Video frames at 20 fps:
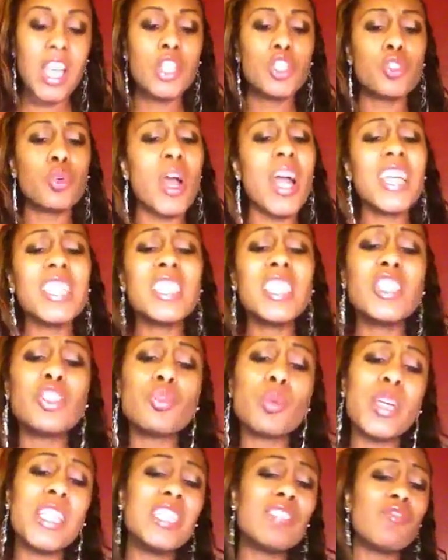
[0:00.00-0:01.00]
trying to
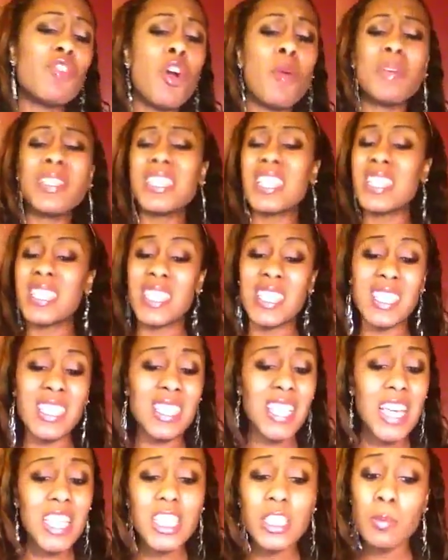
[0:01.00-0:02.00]
transform us into
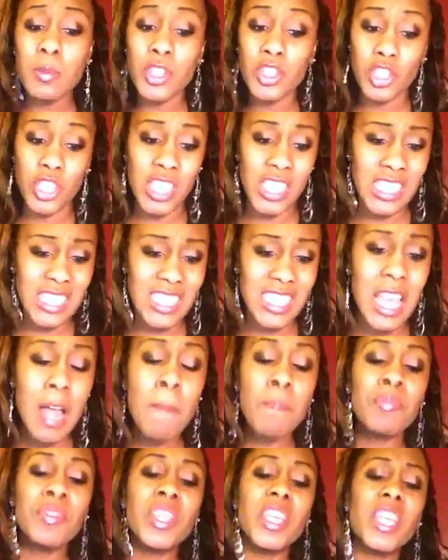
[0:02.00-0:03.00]
sex machines,
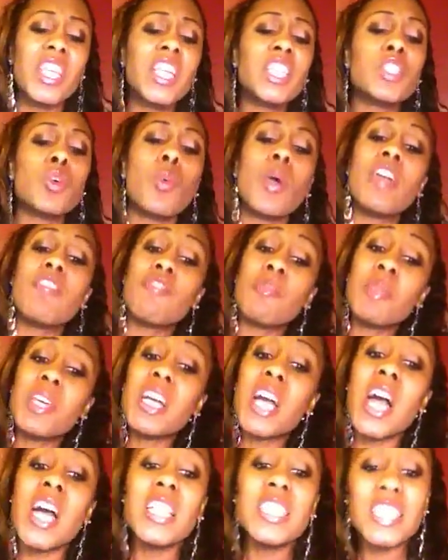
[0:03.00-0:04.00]
getting us away from the
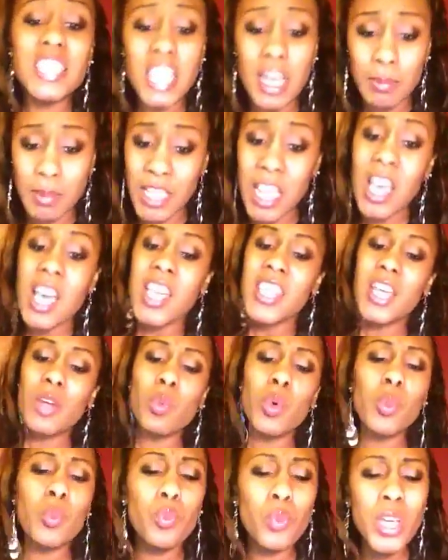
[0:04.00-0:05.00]
concept that
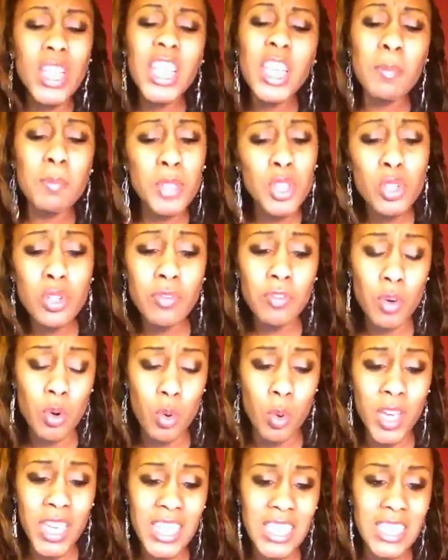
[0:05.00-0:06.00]
we're really beautiful
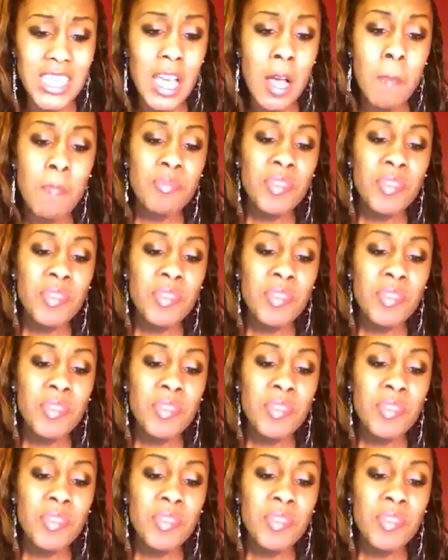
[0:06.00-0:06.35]
queens,